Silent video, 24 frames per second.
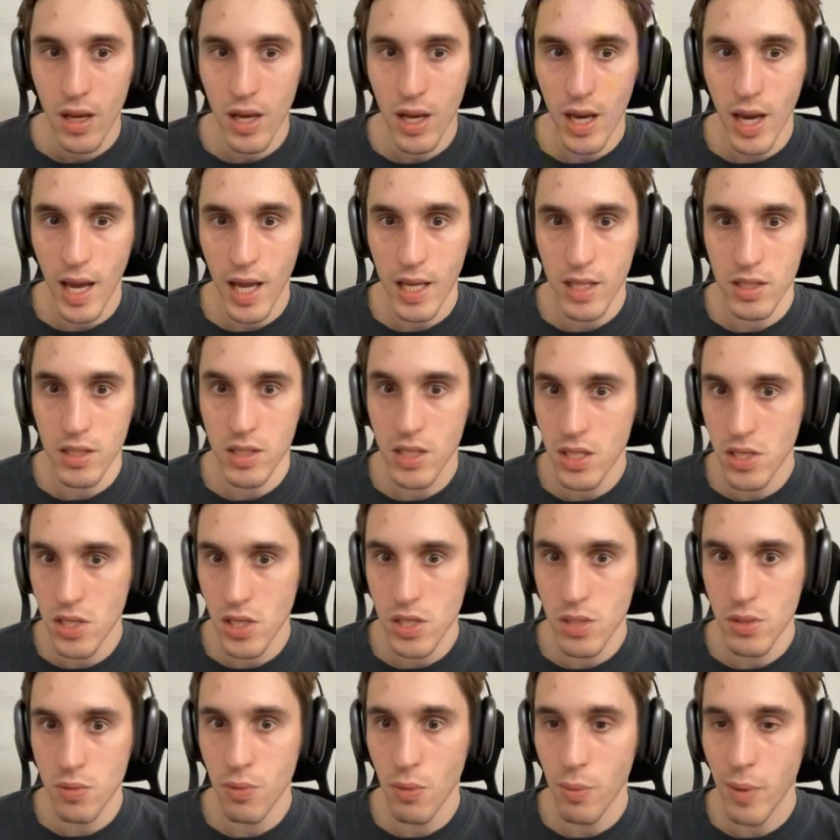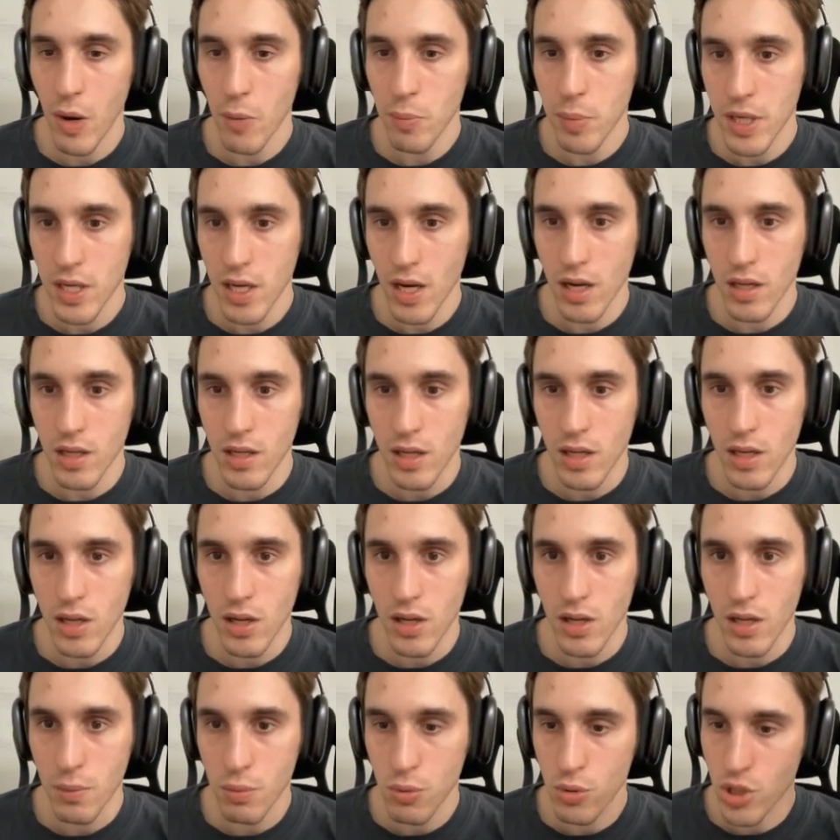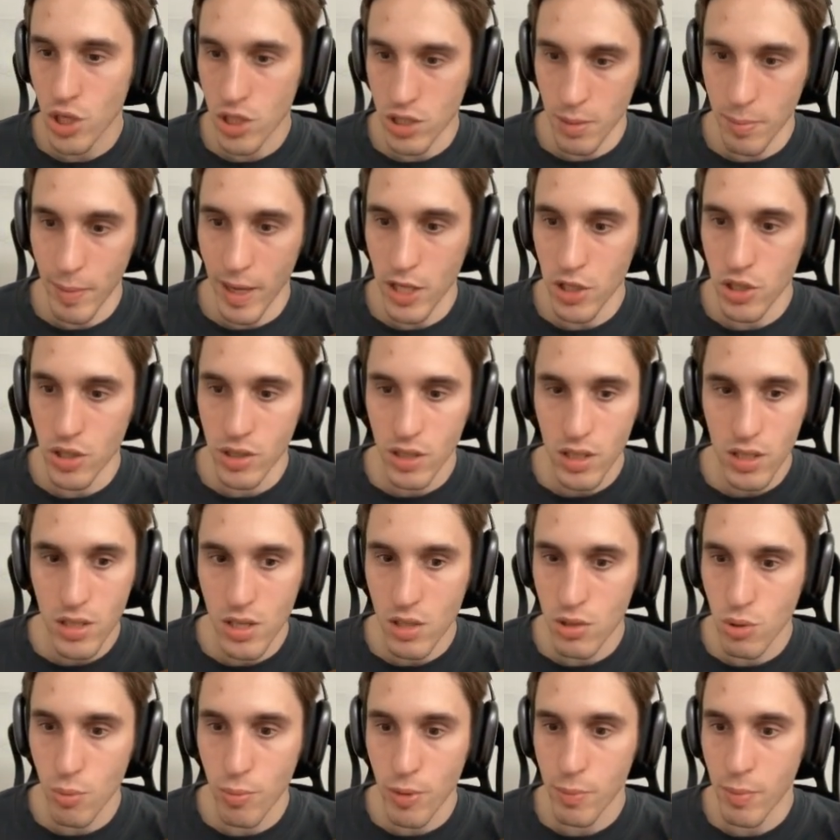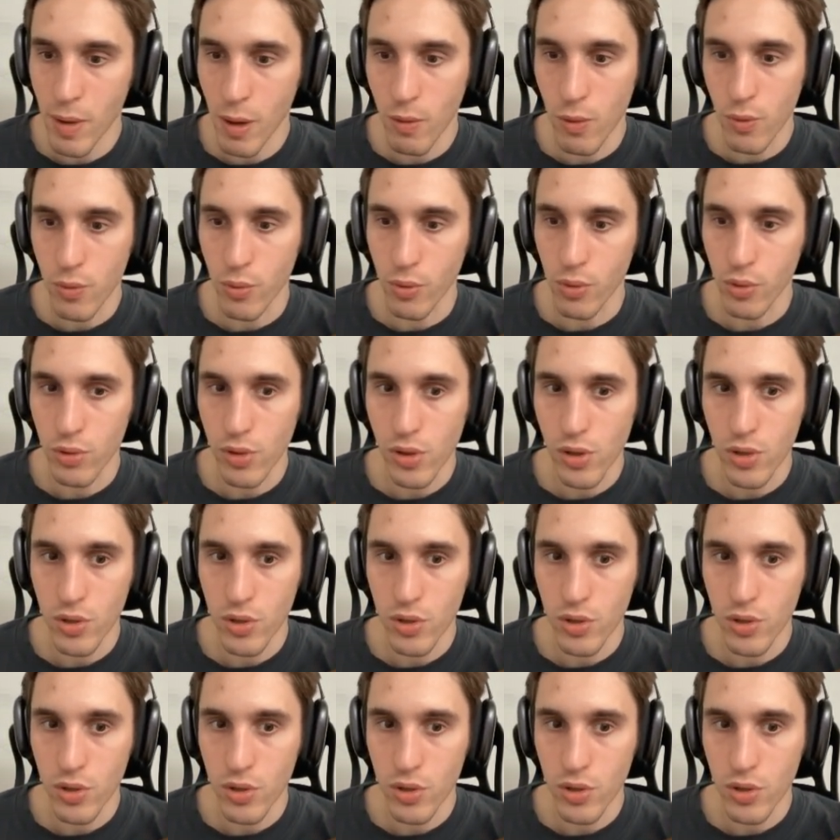And this is, for my opinion, if you just imagine, it's super powerful.